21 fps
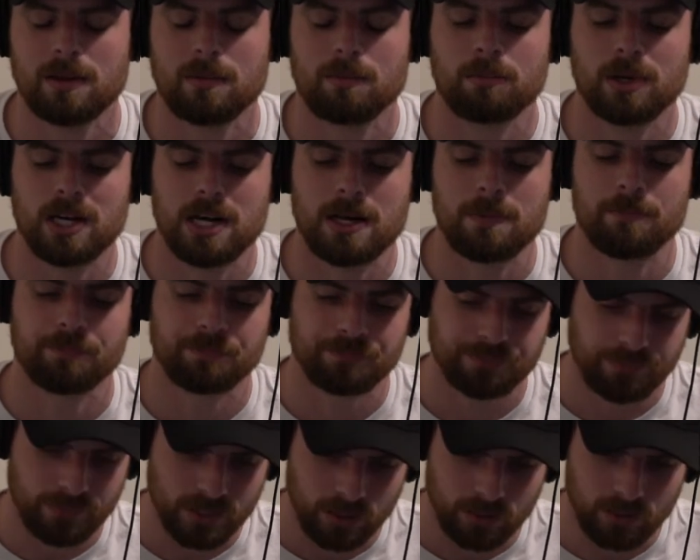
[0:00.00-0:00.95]
But
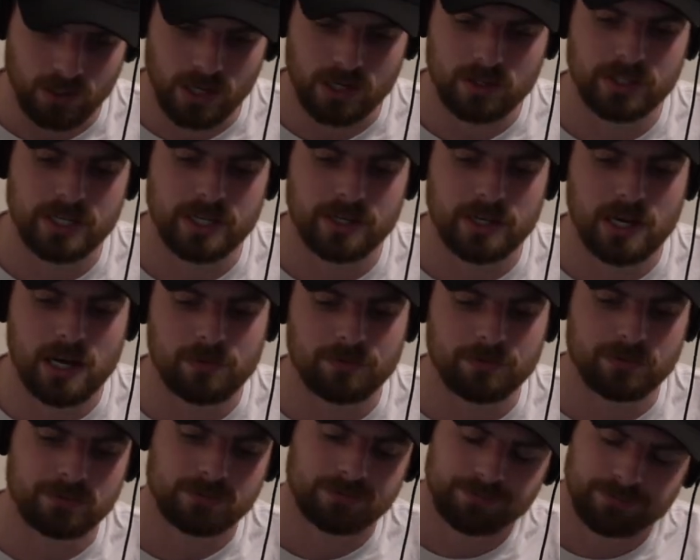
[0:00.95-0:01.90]
luckily
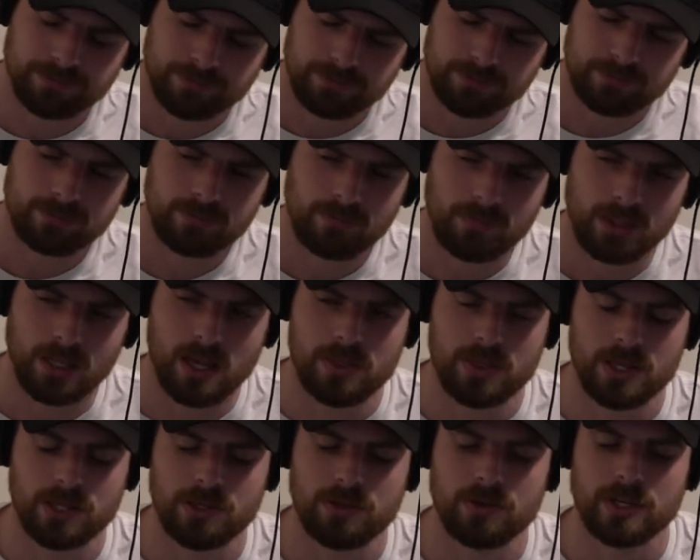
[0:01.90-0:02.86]
enough, I
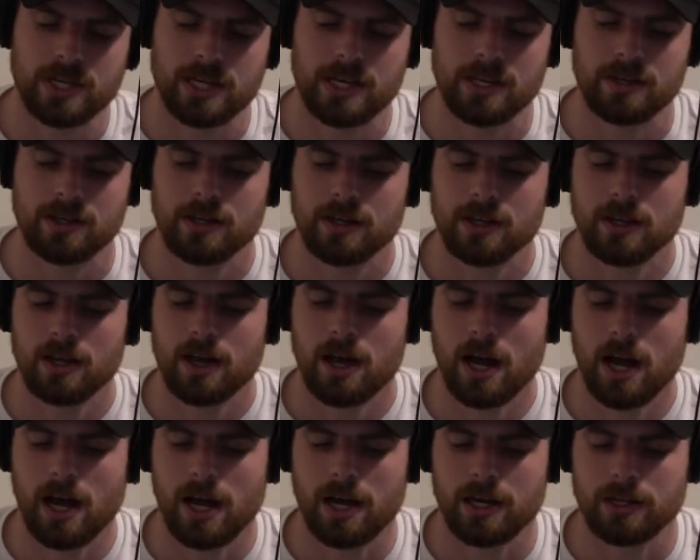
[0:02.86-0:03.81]
think you get
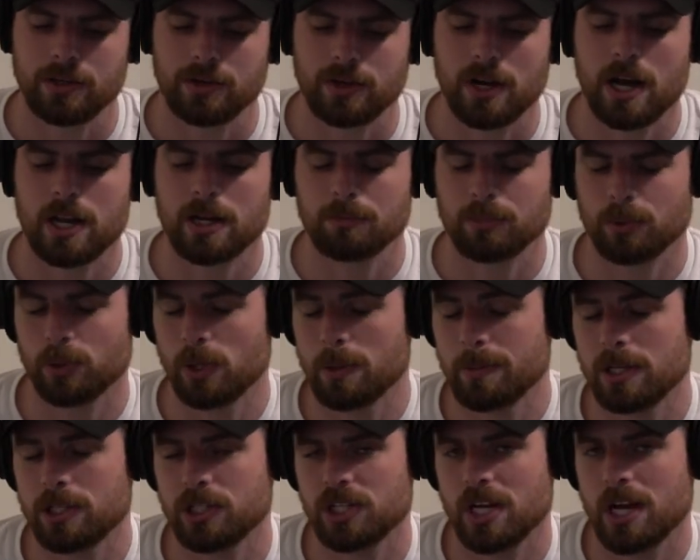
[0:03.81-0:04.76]
your
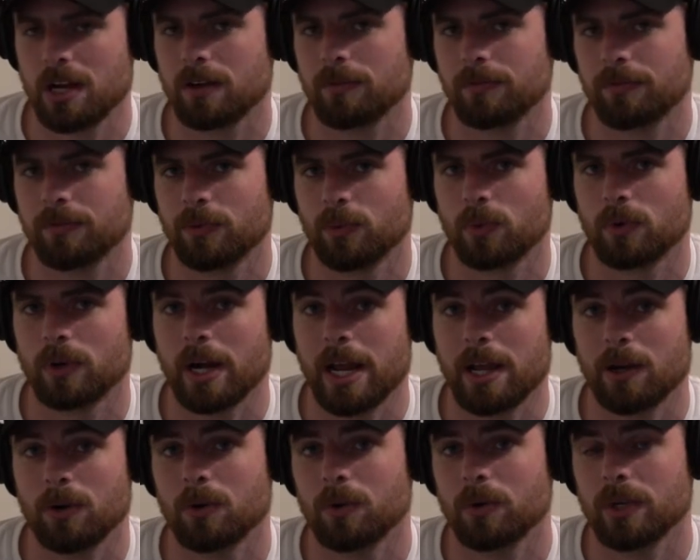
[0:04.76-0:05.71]
unemployment check for
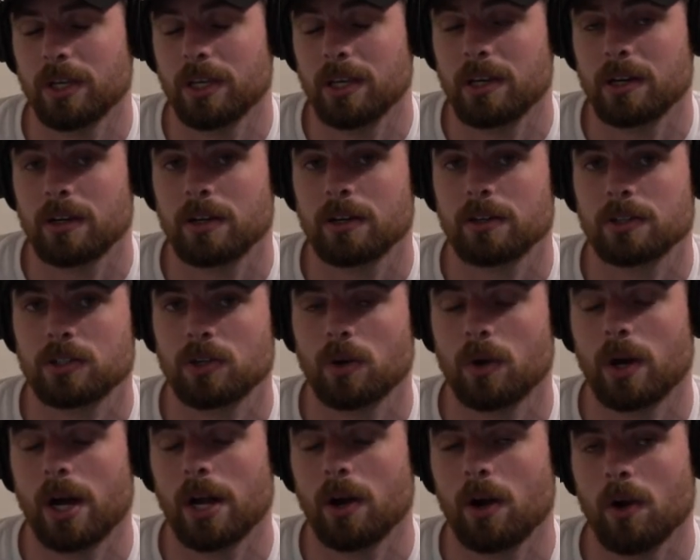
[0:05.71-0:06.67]
a whole year.
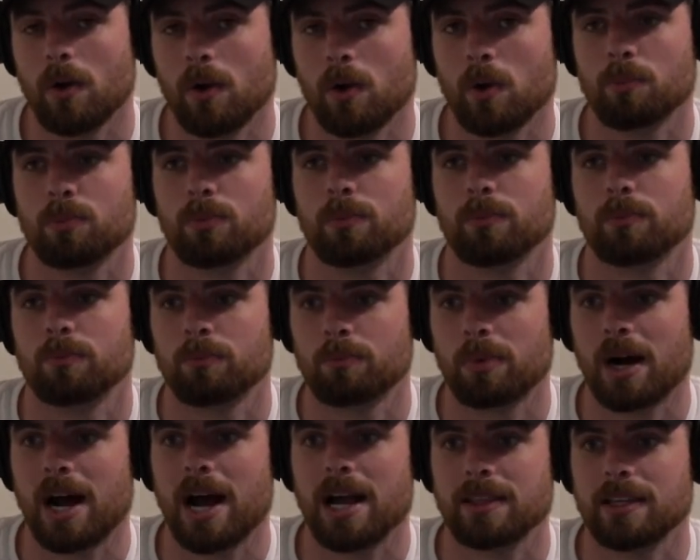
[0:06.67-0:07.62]
So I hope
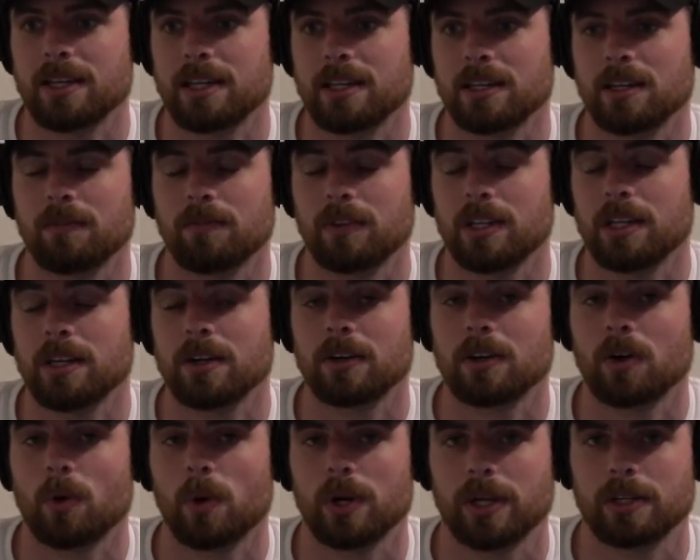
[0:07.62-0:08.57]
by the end of the year
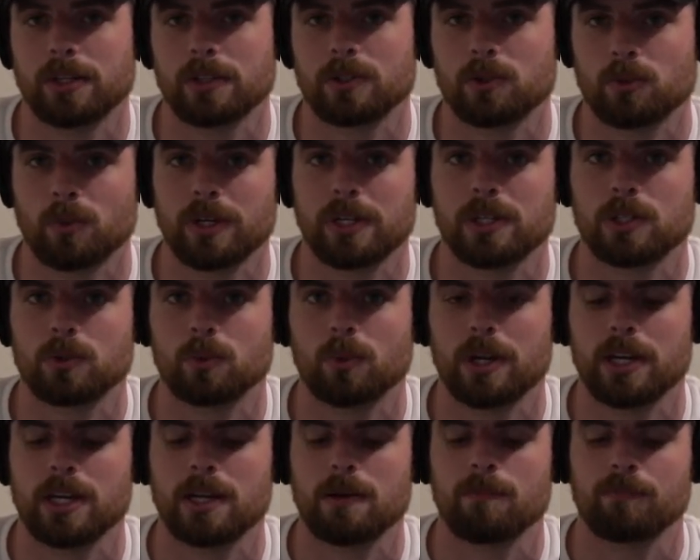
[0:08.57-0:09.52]
going into
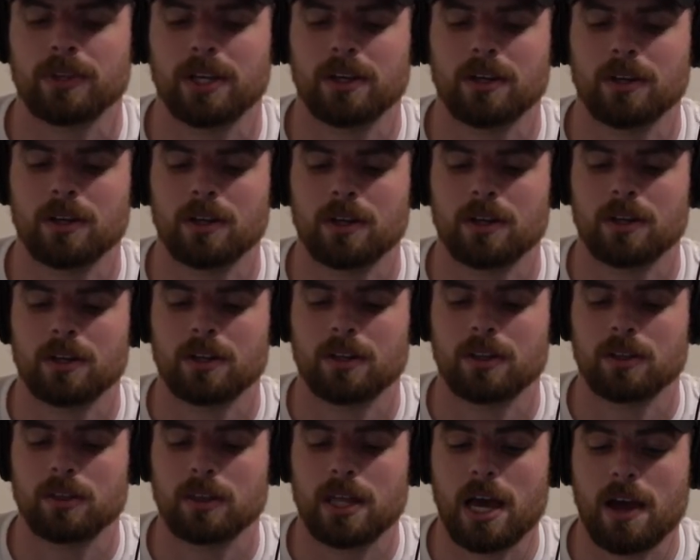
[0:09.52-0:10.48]
2020,
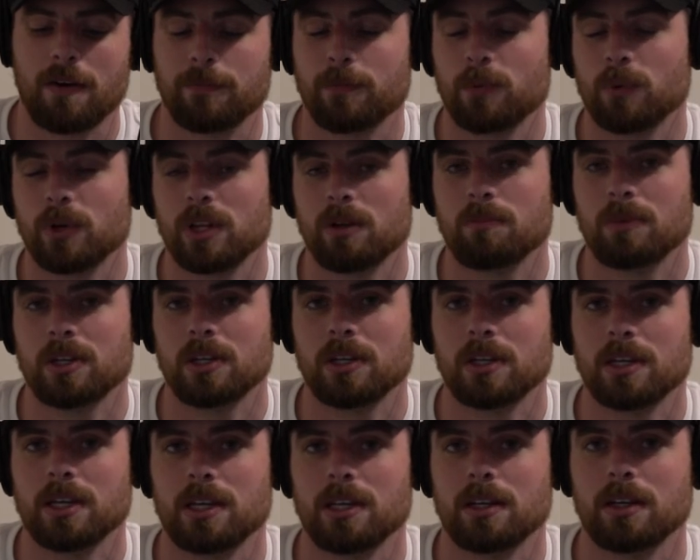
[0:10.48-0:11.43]
that $40
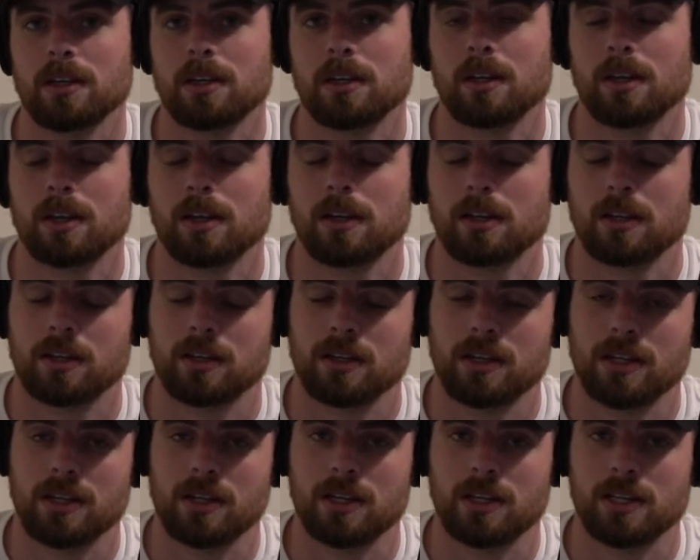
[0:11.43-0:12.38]
million
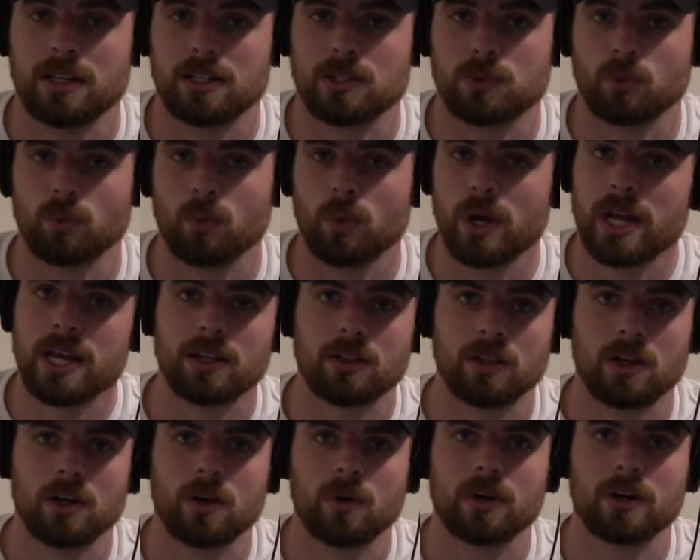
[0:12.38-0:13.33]
is way
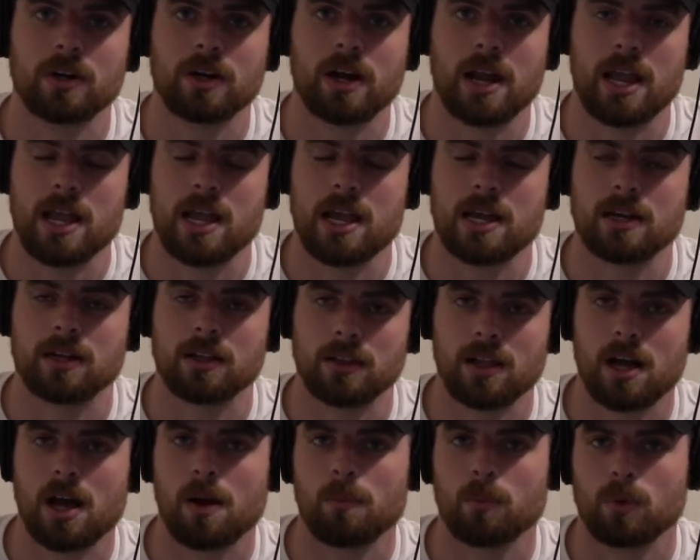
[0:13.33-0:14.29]
lower and a
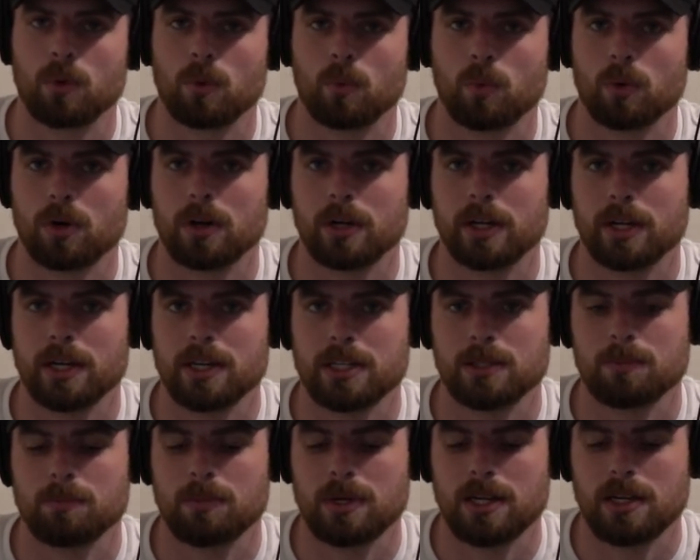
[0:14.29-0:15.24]
lot more work
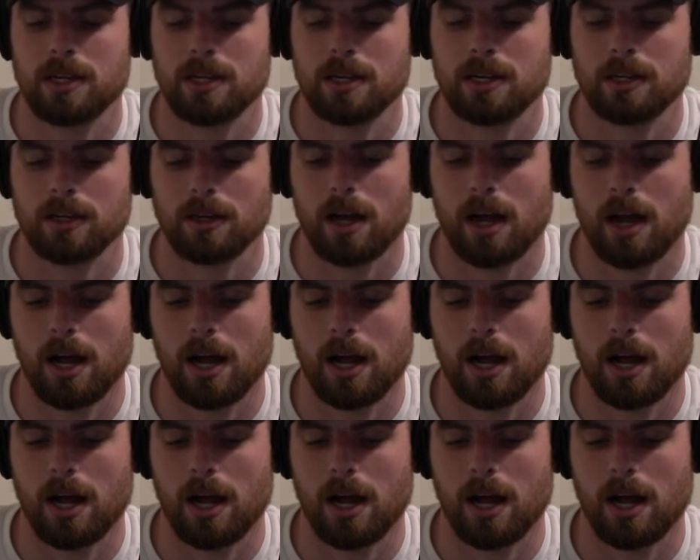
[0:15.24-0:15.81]
is being